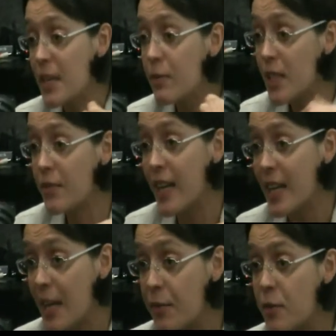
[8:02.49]
Even if they
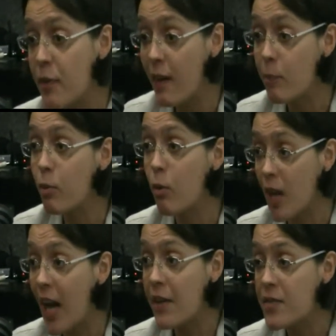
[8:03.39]
lived very poor
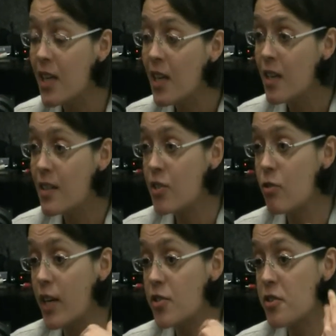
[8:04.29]
lives, they
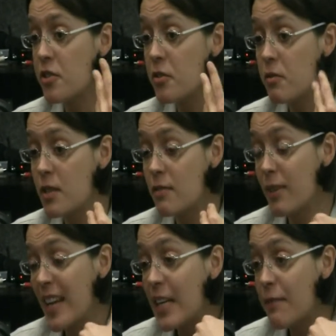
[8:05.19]
tried to
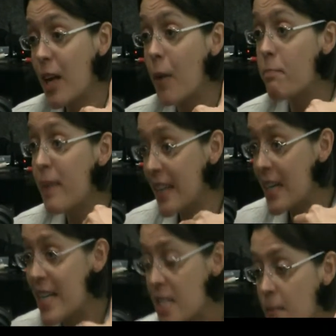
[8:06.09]
but they developed
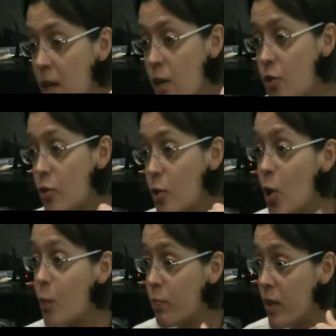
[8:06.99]
mechanisms to
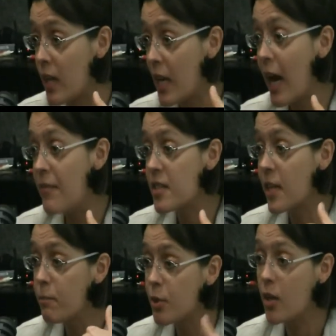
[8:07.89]
cope with their lives, and
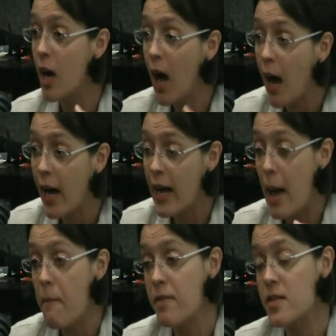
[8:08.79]
they put a high
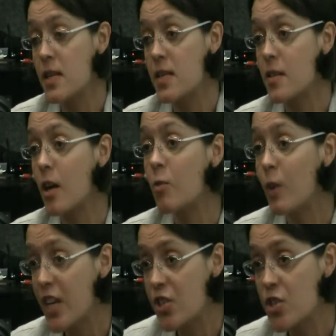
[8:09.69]
emphasis on
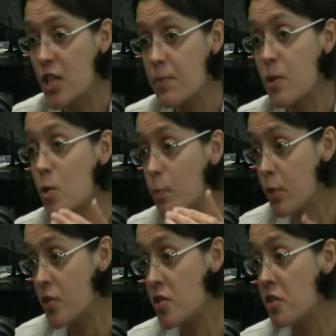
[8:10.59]
relationships as
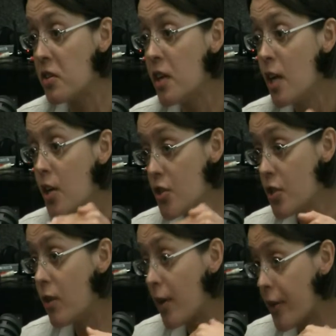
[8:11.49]
opposed to
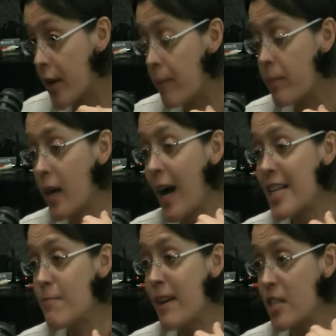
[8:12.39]
to other
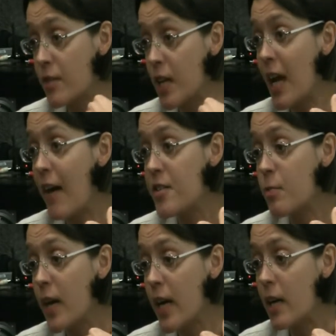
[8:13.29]
aspects of their lives
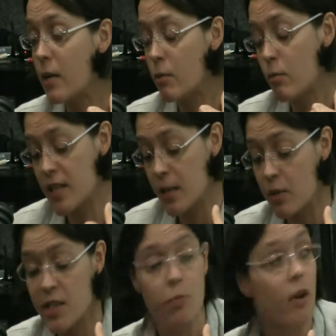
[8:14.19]
where where they
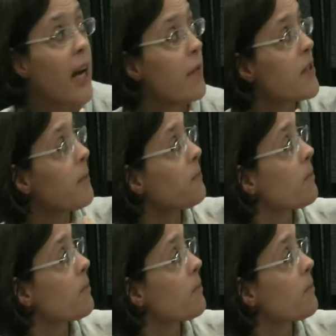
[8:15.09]
were deprived.